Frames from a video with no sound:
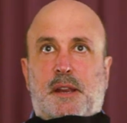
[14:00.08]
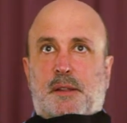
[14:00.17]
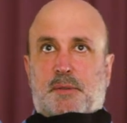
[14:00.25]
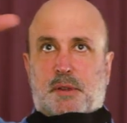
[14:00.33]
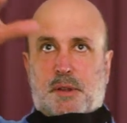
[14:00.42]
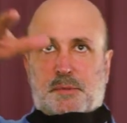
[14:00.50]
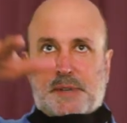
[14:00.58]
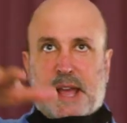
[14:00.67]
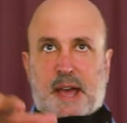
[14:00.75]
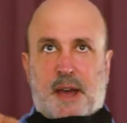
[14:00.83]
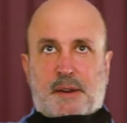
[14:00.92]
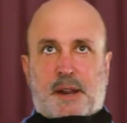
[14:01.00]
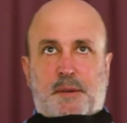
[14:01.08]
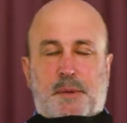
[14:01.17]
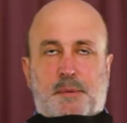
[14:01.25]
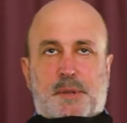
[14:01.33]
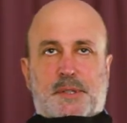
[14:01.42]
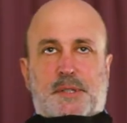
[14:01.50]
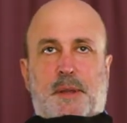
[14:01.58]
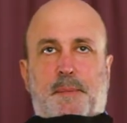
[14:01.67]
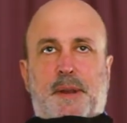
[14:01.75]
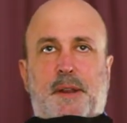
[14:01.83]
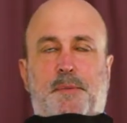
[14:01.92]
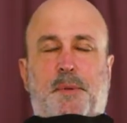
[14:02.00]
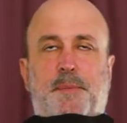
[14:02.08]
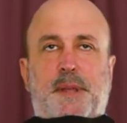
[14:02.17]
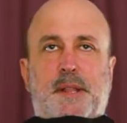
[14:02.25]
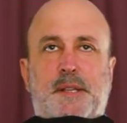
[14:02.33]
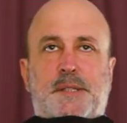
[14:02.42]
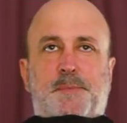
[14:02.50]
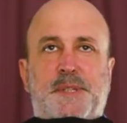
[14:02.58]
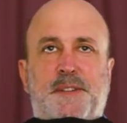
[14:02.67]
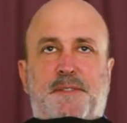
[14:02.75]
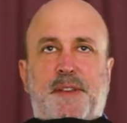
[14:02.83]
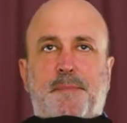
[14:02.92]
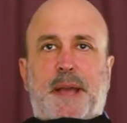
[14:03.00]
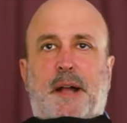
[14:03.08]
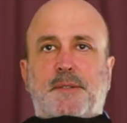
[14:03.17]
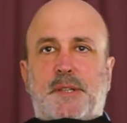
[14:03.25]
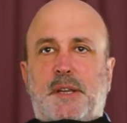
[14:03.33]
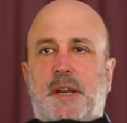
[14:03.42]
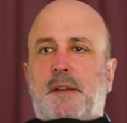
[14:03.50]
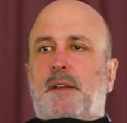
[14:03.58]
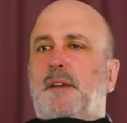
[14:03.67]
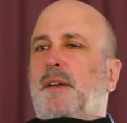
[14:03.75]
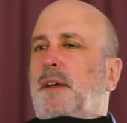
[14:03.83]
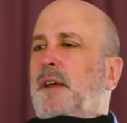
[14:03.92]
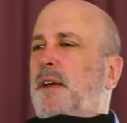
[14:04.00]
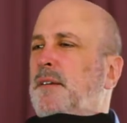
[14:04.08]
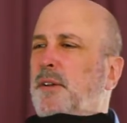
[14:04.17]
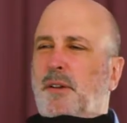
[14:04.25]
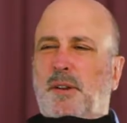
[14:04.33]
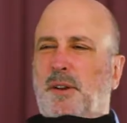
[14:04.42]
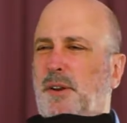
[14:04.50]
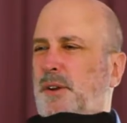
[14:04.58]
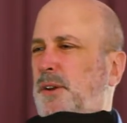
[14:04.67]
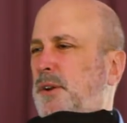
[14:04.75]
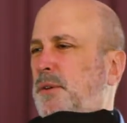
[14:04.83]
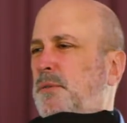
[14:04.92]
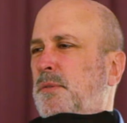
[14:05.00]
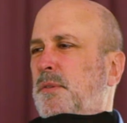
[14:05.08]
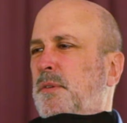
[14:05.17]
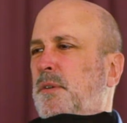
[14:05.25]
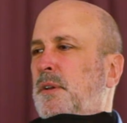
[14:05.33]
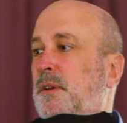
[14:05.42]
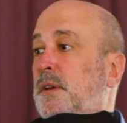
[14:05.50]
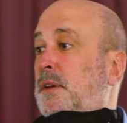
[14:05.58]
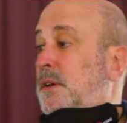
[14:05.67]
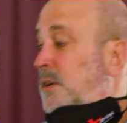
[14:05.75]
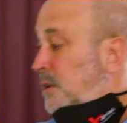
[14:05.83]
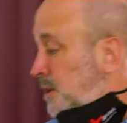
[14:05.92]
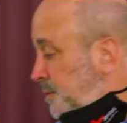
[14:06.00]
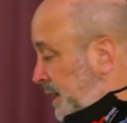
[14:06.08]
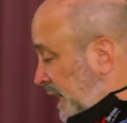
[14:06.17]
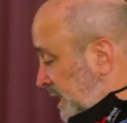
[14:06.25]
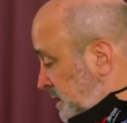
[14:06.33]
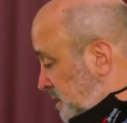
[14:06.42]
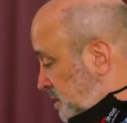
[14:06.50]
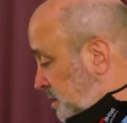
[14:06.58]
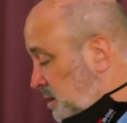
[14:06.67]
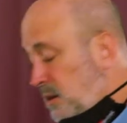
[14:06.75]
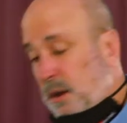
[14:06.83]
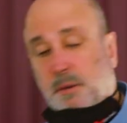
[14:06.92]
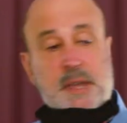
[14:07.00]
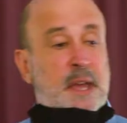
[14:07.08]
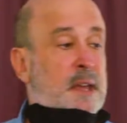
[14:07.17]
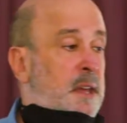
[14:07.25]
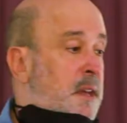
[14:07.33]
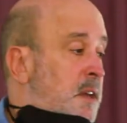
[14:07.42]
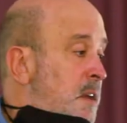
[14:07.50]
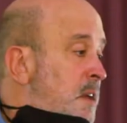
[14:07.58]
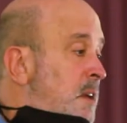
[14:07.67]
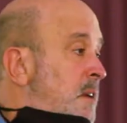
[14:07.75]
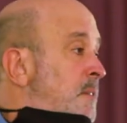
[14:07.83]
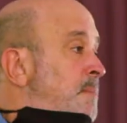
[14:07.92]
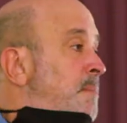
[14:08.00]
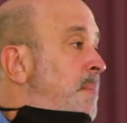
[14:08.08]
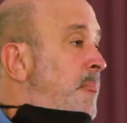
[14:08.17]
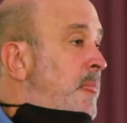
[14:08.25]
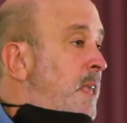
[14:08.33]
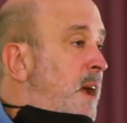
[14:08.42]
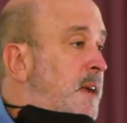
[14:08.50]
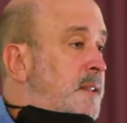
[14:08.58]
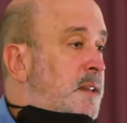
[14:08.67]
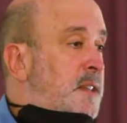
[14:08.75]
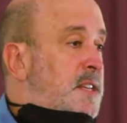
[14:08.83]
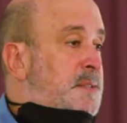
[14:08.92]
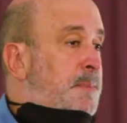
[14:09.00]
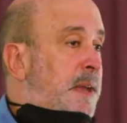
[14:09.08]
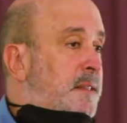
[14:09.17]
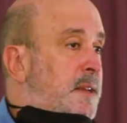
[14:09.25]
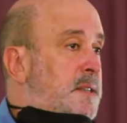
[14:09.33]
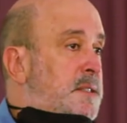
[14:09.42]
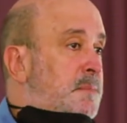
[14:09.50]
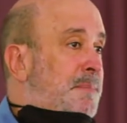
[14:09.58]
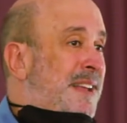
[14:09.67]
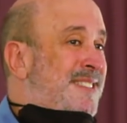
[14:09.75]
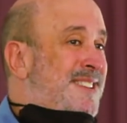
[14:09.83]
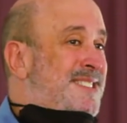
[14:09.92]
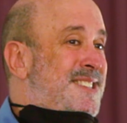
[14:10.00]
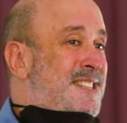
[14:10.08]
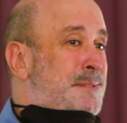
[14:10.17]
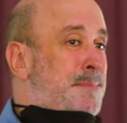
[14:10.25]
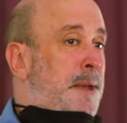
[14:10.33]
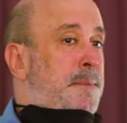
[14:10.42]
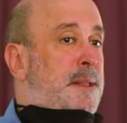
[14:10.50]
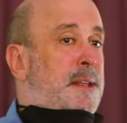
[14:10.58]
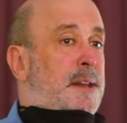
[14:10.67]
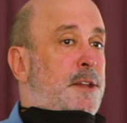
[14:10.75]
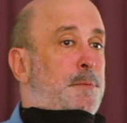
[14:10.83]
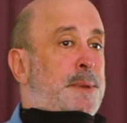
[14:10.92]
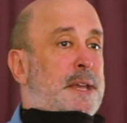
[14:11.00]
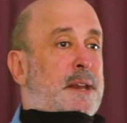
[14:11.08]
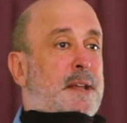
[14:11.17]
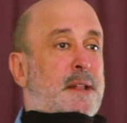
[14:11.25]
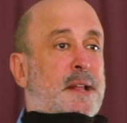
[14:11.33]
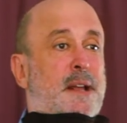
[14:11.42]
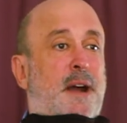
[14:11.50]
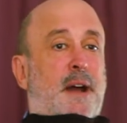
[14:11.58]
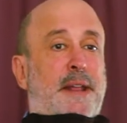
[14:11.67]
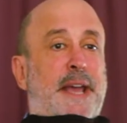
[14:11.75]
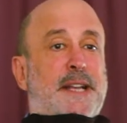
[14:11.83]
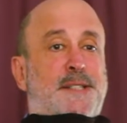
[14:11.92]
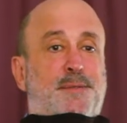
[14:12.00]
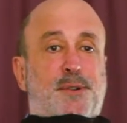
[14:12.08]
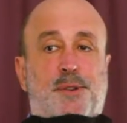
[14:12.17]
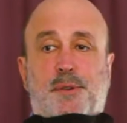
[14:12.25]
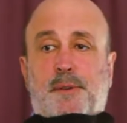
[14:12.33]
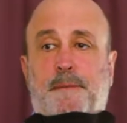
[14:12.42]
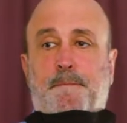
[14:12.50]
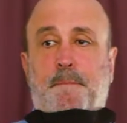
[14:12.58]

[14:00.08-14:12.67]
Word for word: then it will go down, and we will stop, and it will be this specific mountain. And no, no, no, no, no. You realize, okay, I didn't expect this, but this is maybe the new beginning that God has for you.